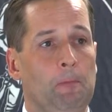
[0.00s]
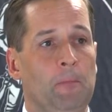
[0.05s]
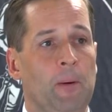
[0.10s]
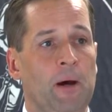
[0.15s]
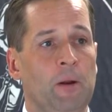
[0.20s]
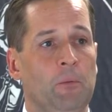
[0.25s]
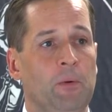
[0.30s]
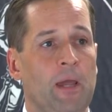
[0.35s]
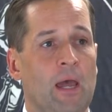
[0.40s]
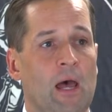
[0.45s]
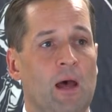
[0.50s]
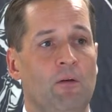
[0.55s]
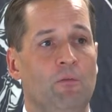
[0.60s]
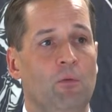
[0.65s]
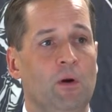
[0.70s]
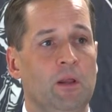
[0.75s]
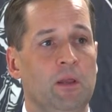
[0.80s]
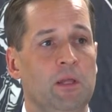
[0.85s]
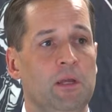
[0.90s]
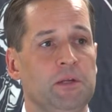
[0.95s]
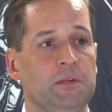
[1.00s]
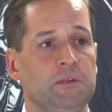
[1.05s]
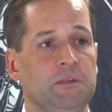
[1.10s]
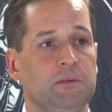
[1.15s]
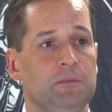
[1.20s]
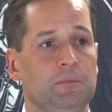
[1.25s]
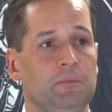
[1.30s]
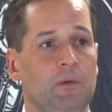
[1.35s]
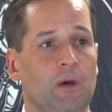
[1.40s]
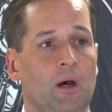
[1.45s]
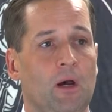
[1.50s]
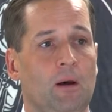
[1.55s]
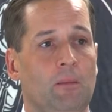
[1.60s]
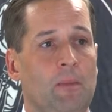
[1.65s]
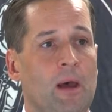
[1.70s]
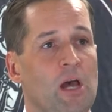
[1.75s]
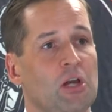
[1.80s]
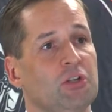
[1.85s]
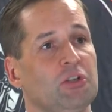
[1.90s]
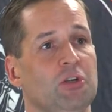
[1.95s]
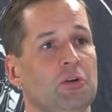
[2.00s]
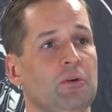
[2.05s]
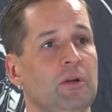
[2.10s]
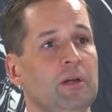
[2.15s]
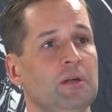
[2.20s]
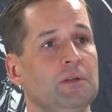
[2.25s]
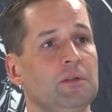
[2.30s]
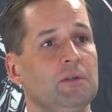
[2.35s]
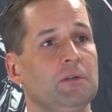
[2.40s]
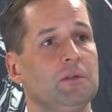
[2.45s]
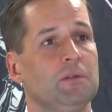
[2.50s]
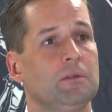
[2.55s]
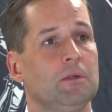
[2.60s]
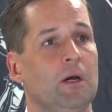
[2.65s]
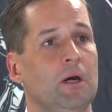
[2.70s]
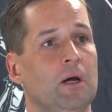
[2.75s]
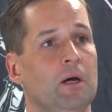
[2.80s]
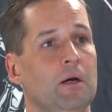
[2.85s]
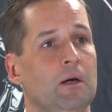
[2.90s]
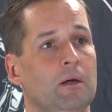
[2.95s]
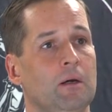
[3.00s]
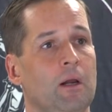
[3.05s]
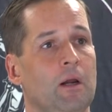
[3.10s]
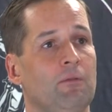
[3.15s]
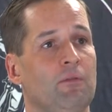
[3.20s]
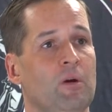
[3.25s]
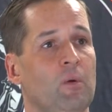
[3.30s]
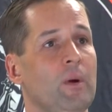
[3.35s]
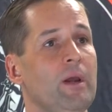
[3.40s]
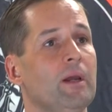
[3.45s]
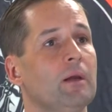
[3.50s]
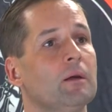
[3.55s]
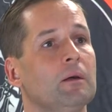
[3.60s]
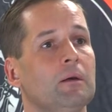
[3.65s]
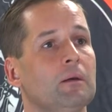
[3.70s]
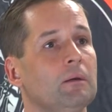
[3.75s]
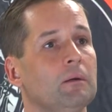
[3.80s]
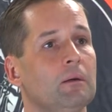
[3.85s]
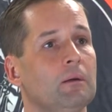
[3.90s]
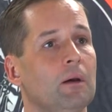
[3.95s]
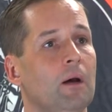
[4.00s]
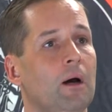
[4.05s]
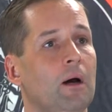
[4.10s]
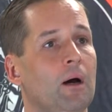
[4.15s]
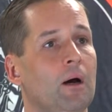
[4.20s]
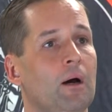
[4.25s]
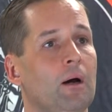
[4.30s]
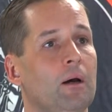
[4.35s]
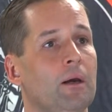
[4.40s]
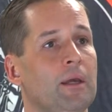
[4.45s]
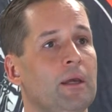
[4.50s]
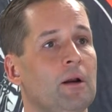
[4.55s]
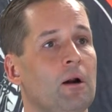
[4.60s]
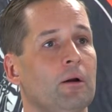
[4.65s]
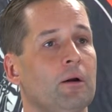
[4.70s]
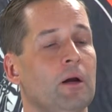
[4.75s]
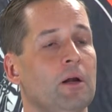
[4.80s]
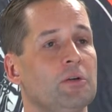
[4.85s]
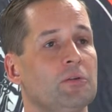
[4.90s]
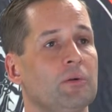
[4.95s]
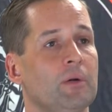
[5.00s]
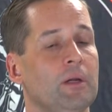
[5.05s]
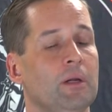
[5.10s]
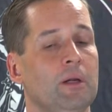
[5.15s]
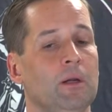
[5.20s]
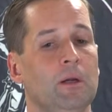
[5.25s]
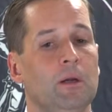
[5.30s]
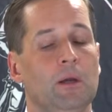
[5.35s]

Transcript: But we have one of these mass shootings every week in our country,